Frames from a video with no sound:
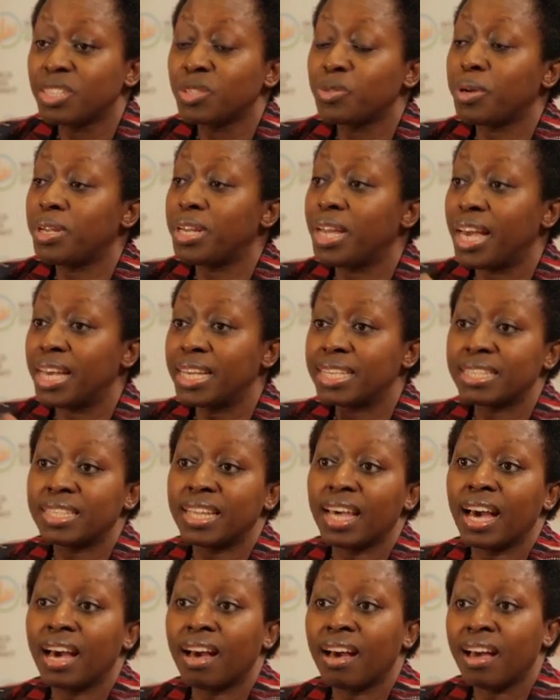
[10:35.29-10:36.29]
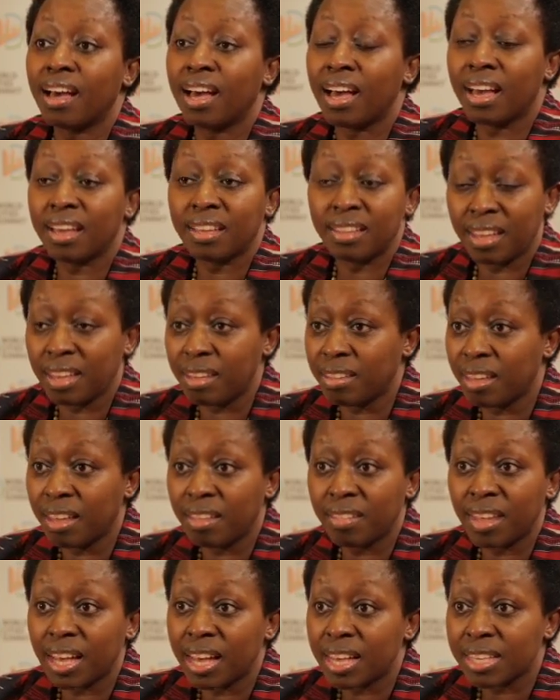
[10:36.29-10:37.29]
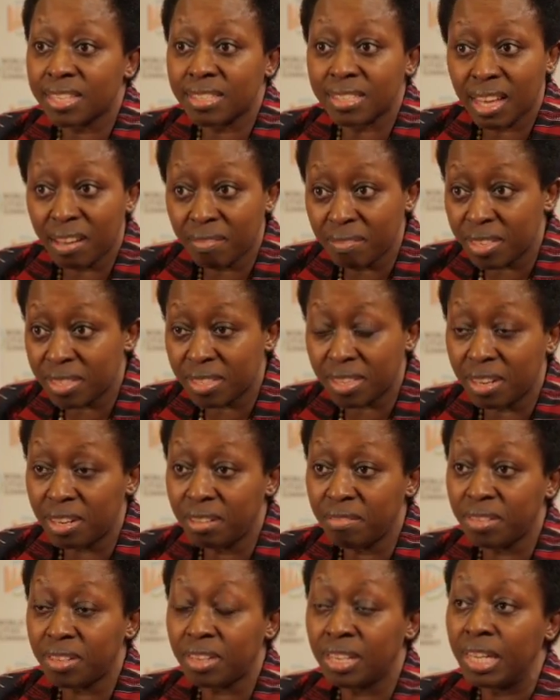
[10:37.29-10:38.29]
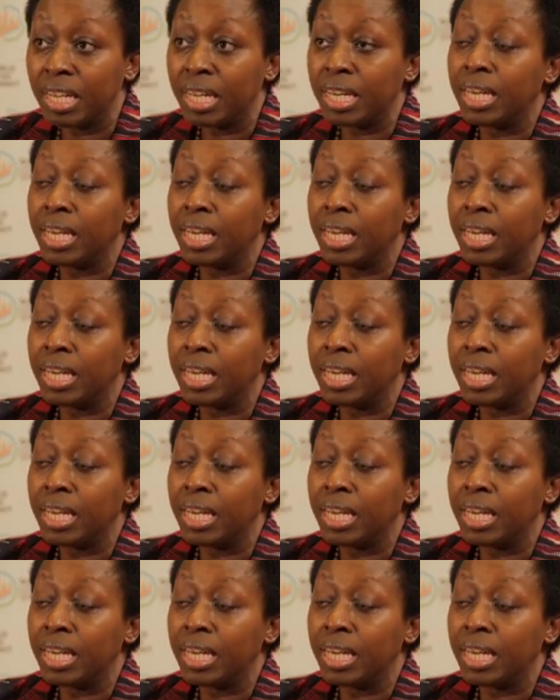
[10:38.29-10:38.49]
to enhance their service delivery,